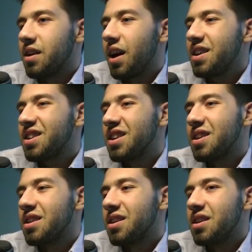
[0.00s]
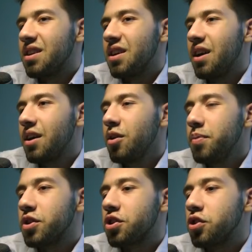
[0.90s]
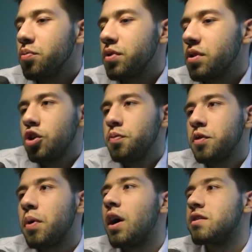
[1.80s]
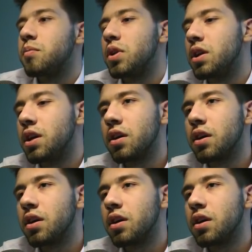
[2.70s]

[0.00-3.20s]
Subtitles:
Actually, it could be Shoop. Shoop's a possibility